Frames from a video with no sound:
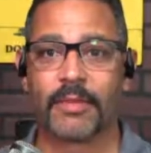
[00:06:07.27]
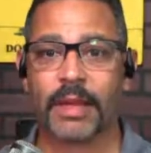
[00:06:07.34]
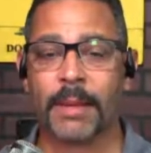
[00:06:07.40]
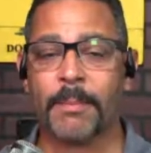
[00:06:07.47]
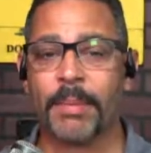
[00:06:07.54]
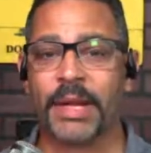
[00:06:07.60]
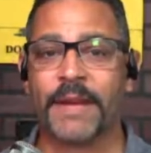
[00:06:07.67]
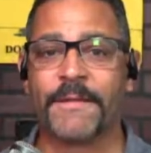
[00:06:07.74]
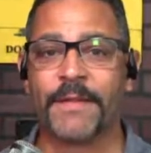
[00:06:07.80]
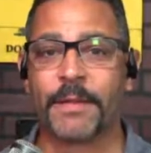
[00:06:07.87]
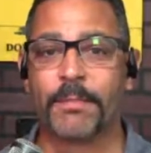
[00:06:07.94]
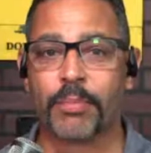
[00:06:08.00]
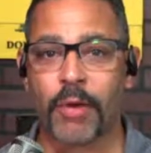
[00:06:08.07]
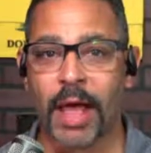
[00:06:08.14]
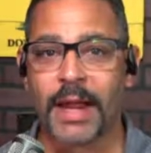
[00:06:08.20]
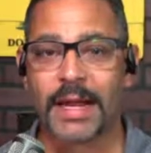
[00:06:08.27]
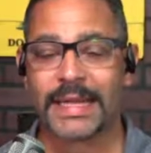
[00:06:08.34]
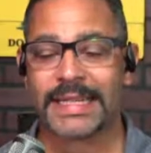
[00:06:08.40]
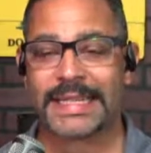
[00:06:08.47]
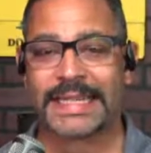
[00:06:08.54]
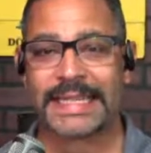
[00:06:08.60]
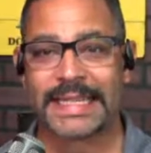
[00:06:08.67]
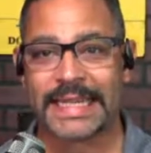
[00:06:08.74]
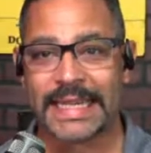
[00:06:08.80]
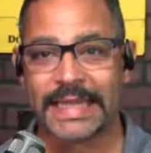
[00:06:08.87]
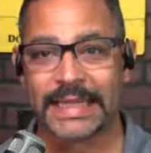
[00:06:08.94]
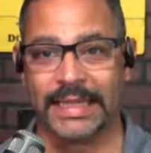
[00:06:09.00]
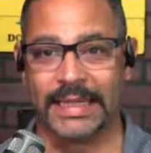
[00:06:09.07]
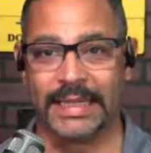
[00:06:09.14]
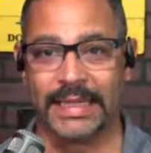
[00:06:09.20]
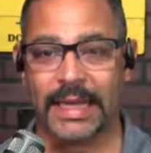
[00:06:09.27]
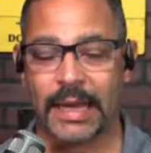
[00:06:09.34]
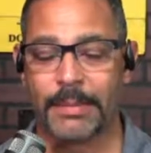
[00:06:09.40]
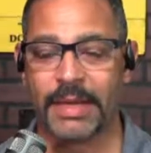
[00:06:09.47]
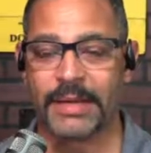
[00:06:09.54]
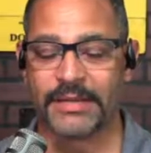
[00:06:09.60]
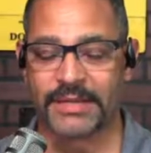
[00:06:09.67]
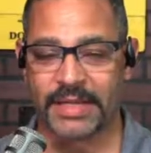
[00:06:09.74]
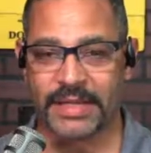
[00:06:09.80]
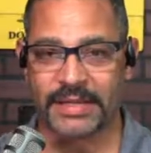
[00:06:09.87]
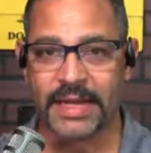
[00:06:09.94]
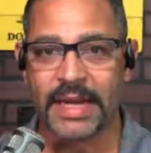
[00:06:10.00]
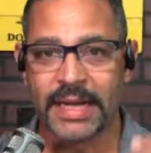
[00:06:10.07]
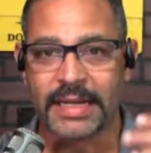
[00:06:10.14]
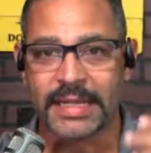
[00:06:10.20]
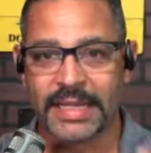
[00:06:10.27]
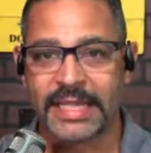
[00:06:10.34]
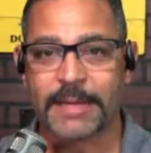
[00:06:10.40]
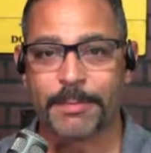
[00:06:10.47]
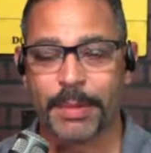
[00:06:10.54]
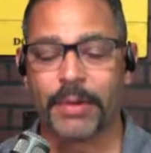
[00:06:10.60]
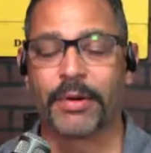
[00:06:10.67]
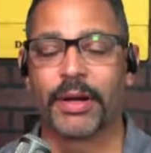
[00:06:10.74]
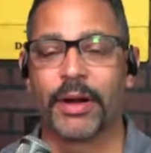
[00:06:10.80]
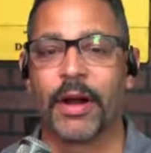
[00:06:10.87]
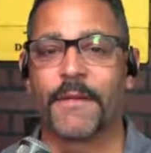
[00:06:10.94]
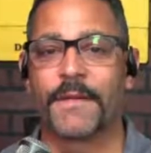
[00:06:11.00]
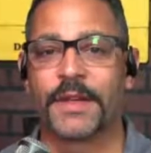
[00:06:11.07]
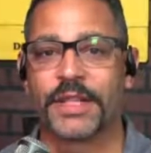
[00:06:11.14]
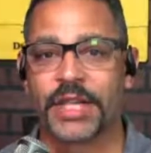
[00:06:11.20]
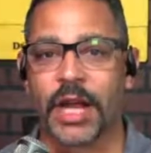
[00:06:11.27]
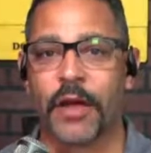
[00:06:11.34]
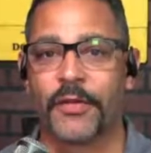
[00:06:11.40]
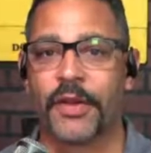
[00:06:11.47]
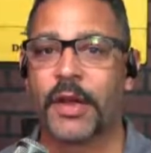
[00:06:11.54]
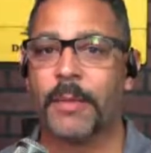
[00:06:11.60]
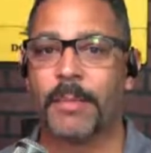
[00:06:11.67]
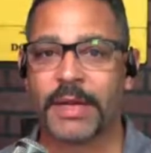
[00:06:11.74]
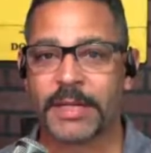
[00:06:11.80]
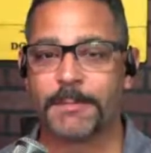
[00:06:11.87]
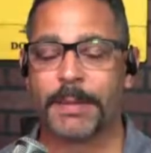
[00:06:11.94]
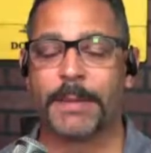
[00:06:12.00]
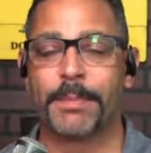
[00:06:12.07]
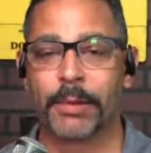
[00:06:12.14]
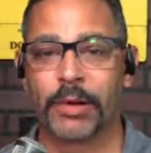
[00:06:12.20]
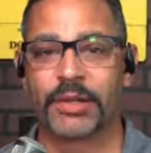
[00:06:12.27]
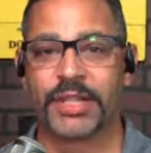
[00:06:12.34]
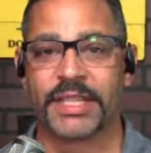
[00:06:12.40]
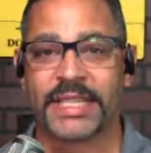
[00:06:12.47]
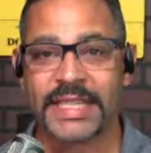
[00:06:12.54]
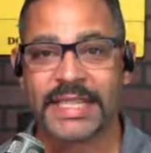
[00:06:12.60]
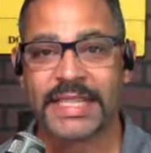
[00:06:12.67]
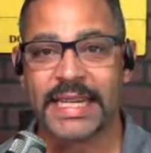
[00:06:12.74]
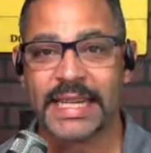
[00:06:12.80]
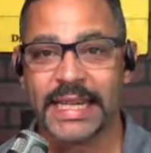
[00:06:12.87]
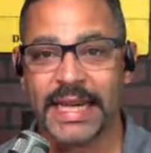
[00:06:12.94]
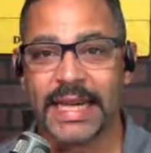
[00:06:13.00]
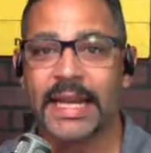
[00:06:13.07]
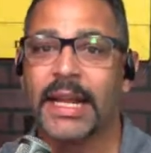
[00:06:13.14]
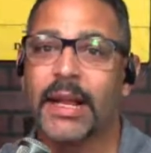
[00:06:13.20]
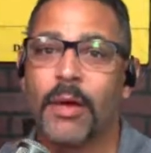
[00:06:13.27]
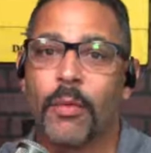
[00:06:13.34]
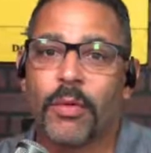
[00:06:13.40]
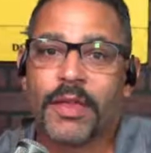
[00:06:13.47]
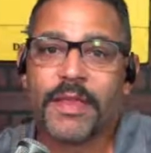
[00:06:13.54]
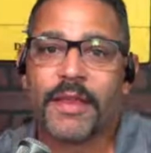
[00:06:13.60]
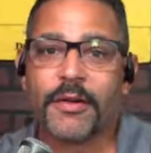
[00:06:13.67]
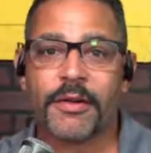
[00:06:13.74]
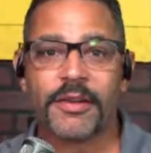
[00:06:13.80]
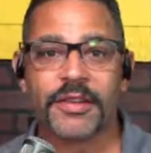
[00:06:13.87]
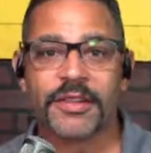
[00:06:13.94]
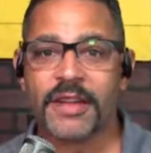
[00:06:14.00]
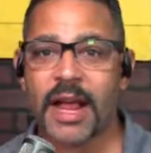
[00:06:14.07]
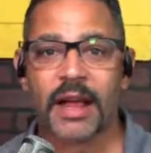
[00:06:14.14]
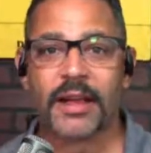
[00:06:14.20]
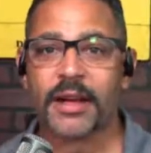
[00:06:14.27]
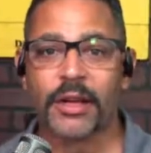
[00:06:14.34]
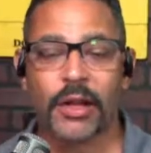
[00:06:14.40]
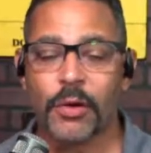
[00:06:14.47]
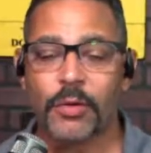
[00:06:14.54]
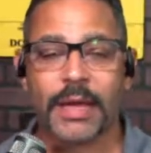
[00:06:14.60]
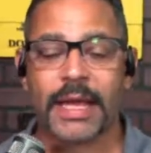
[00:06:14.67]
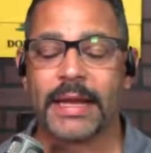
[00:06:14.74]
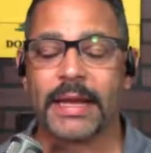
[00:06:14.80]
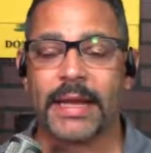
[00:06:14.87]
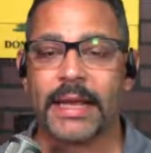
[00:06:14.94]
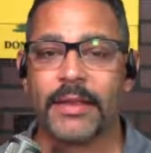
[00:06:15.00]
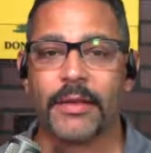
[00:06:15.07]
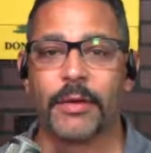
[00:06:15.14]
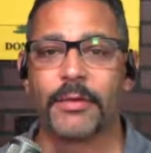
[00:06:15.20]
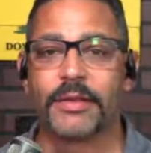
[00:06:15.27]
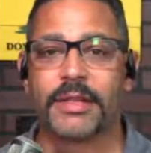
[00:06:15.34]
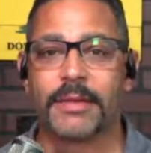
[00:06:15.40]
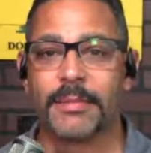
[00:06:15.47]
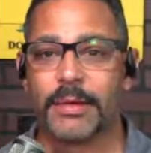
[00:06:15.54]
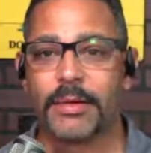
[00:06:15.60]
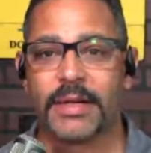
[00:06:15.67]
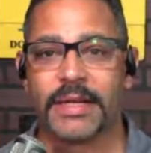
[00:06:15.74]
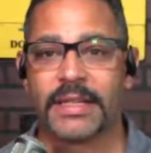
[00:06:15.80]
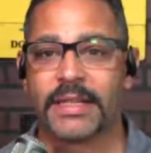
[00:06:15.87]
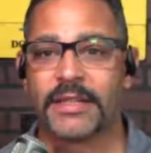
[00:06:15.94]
But if the product is stealing, is disappearing off the shelves because people are just stealing it, well, then they're just not going to locate in those communities.